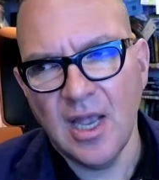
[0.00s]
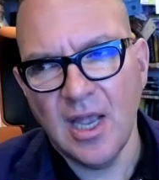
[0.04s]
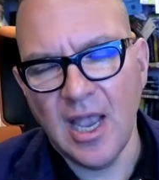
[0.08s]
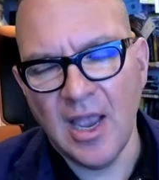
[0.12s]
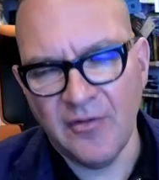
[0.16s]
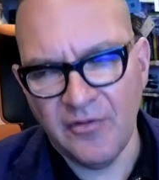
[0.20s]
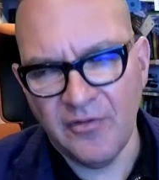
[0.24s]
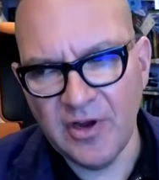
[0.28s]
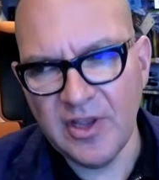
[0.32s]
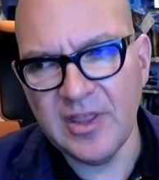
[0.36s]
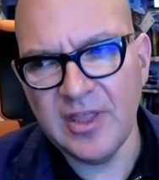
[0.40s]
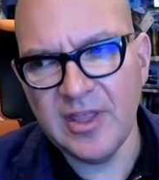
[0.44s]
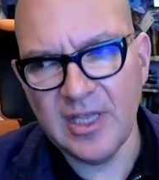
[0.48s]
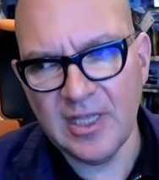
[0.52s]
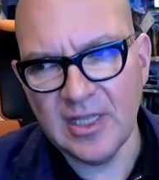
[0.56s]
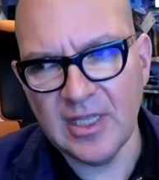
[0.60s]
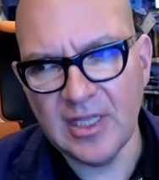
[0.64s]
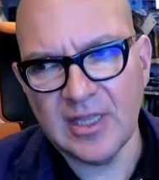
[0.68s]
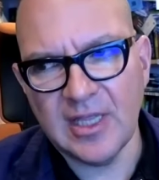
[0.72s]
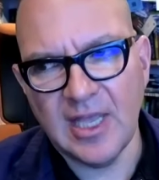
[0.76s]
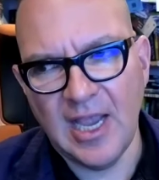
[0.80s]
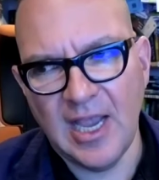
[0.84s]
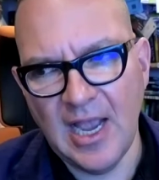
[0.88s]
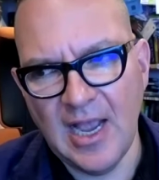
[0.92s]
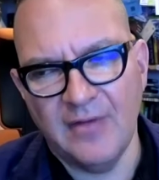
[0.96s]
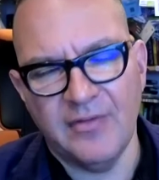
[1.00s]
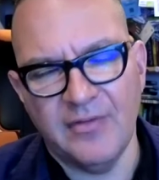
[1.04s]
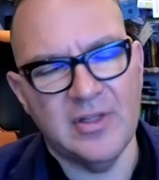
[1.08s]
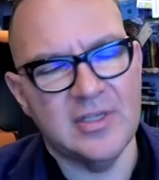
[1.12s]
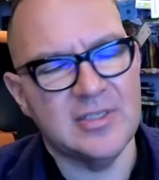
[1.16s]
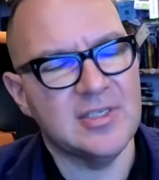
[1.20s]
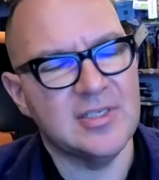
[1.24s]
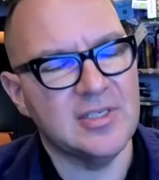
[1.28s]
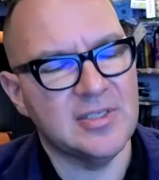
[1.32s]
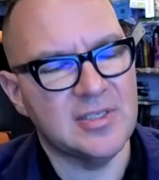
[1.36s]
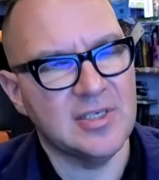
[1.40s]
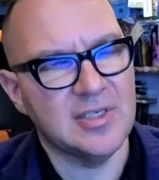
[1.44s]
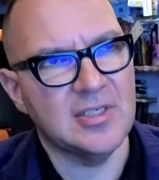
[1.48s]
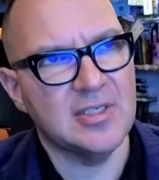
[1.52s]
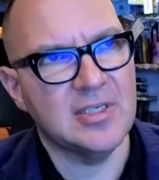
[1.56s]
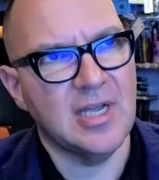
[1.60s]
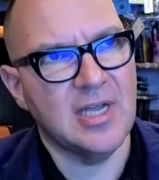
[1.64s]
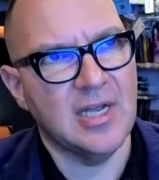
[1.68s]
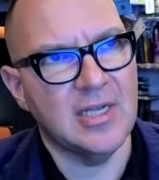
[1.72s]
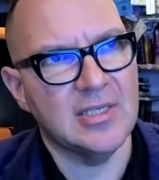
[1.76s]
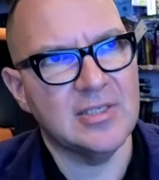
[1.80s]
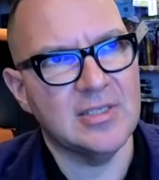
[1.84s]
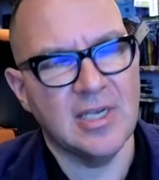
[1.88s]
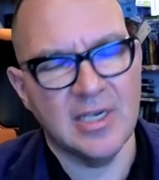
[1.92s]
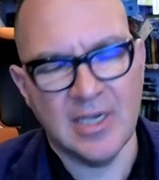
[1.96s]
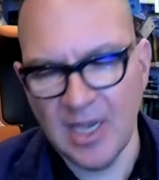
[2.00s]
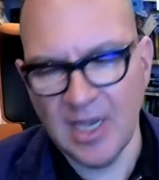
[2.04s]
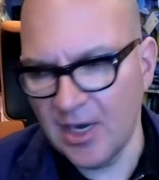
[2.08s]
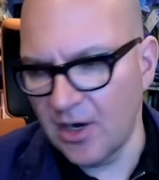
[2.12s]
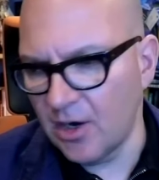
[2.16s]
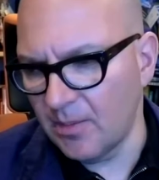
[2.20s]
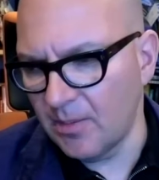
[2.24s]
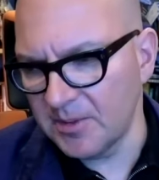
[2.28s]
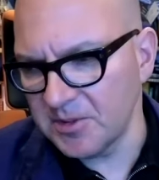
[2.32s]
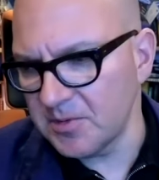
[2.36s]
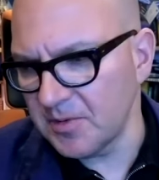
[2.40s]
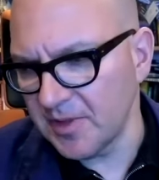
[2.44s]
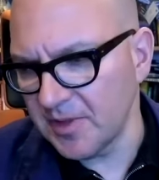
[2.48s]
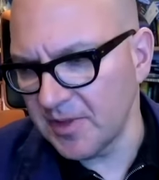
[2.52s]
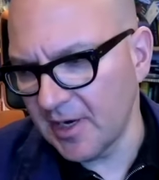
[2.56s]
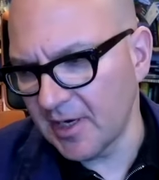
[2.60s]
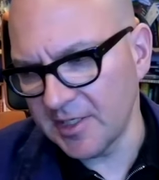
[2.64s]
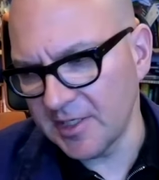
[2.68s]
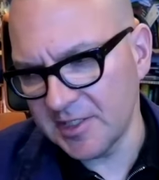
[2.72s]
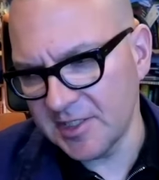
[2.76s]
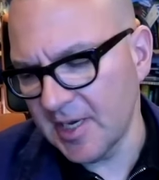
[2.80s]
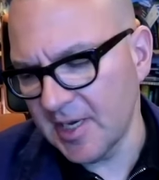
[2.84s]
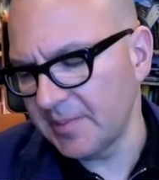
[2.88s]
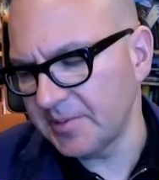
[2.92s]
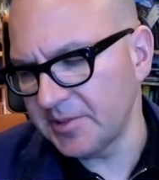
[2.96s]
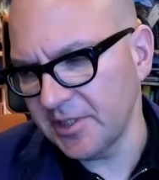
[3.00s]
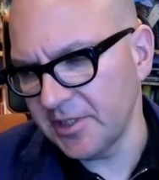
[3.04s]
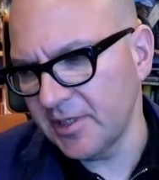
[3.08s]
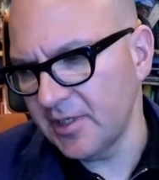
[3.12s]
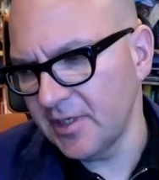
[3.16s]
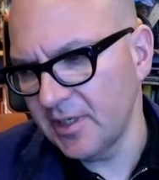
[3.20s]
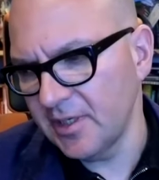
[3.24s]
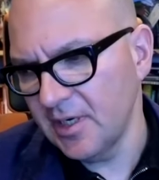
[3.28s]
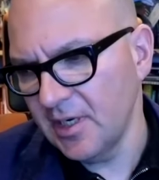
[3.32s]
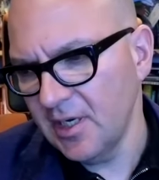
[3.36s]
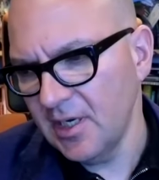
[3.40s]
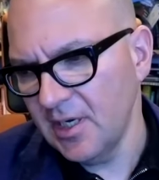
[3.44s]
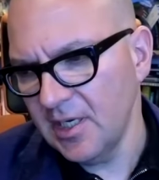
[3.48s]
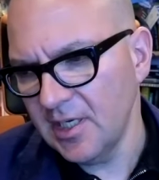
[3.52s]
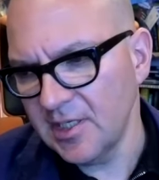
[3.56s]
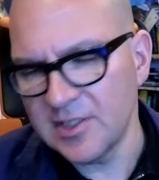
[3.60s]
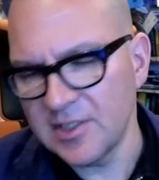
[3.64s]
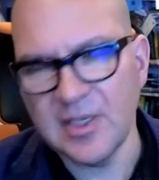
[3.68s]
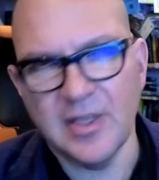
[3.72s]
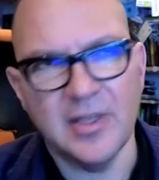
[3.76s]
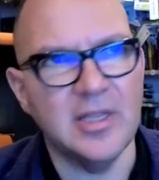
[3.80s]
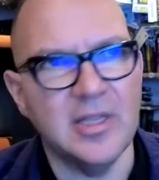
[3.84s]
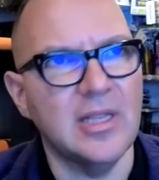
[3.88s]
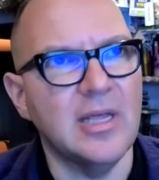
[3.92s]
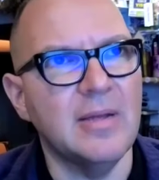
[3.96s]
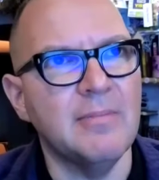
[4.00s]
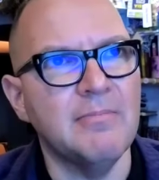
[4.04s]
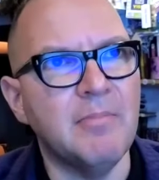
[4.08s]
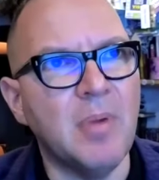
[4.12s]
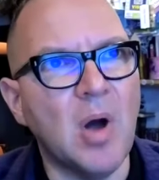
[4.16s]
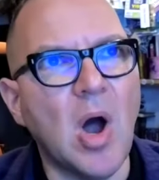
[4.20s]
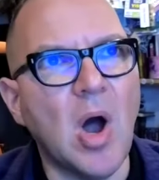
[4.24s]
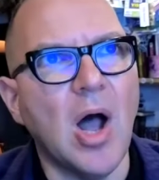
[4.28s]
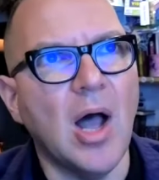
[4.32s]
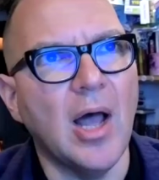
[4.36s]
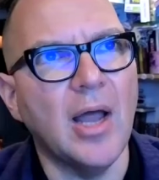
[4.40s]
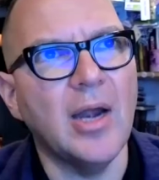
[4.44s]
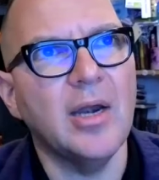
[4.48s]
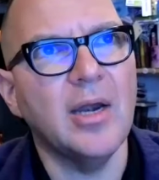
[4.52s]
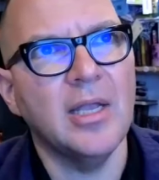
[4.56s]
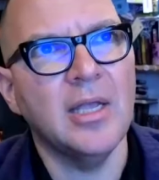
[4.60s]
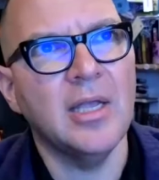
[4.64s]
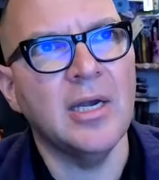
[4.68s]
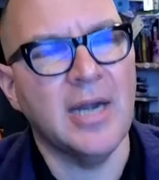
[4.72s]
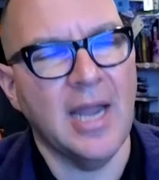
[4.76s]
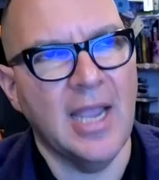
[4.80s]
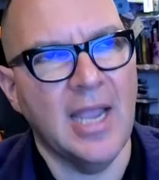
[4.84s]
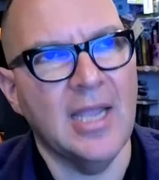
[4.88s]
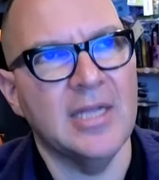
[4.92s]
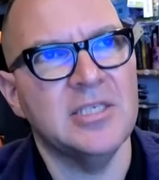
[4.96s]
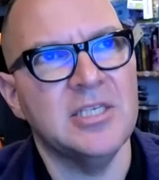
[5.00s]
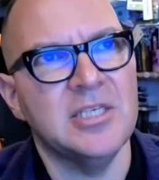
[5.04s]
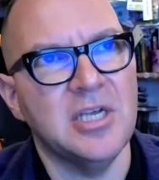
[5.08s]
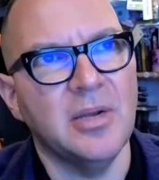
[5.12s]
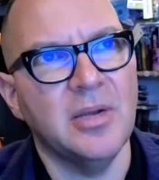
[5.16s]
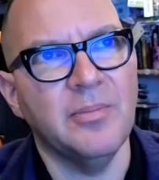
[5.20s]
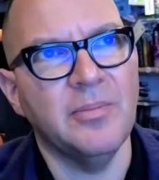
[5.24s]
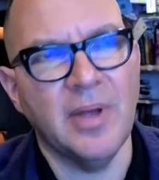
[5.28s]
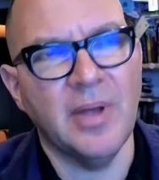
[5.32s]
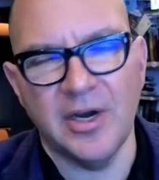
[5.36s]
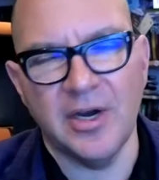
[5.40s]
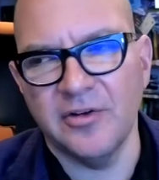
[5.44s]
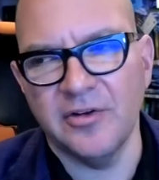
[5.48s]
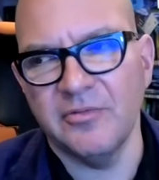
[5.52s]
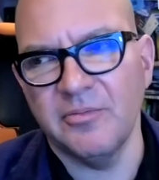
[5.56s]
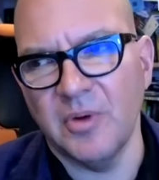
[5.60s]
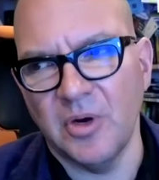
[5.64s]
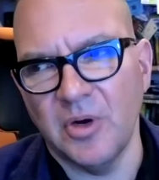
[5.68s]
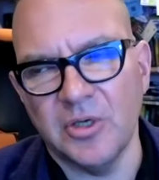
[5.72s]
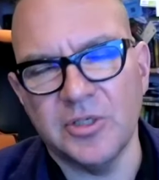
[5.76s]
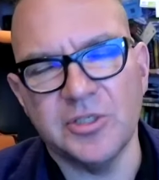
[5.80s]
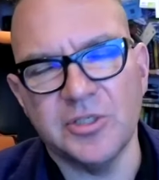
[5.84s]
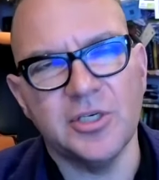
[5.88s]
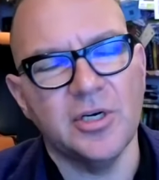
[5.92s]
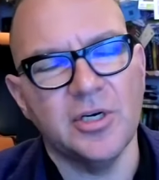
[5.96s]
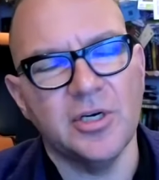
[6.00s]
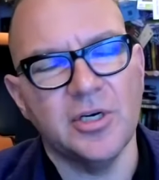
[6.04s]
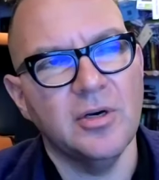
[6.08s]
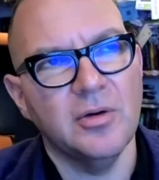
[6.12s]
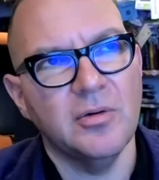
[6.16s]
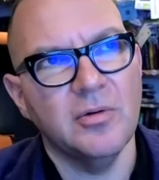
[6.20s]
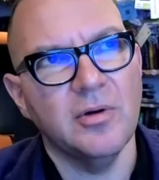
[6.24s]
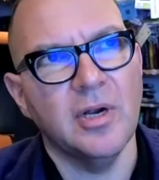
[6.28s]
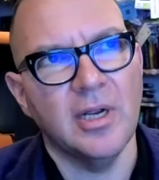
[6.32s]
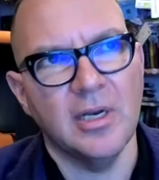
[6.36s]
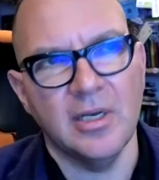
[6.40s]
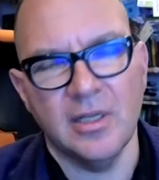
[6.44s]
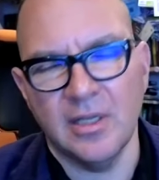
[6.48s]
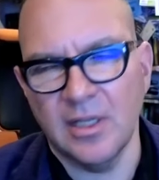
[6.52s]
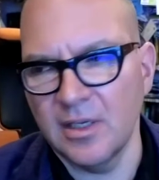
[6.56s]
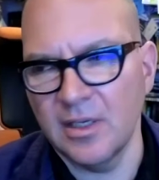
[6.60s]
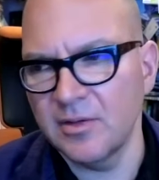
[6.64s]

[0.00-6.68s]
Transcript: Everything that they have that's a success, again, almost without exception, is something they bought in an anti competitive merger, right?